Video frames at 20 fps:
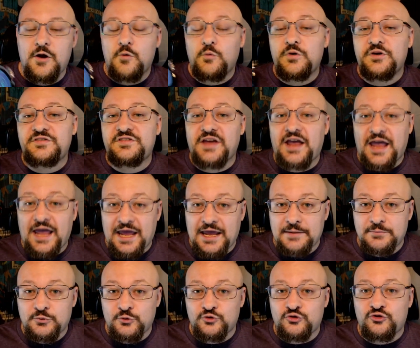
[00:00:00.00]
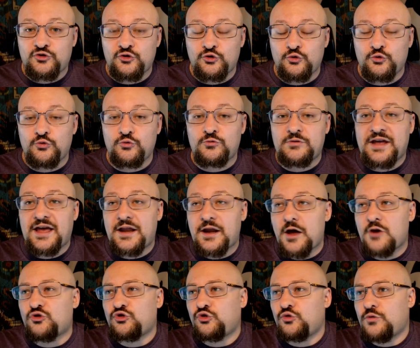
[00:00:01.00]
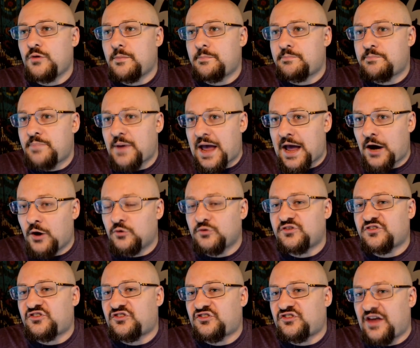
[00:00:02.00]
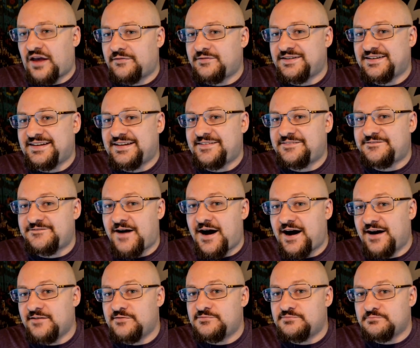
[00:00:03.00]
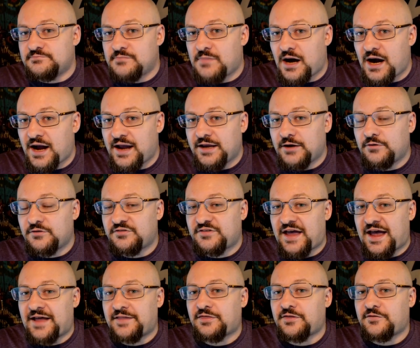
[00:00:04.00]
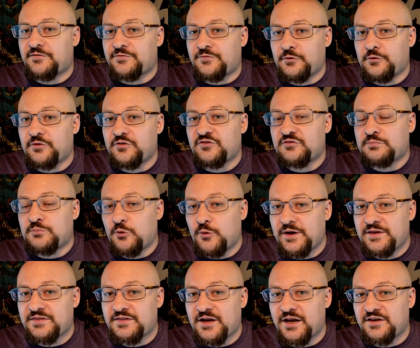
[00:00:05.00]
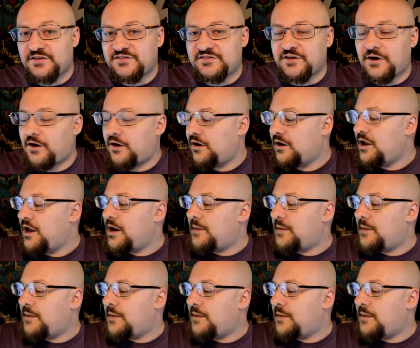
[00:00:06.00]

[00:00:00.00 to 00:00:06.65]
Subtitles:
was able to get to about 75 miles at the furthest point that I saw.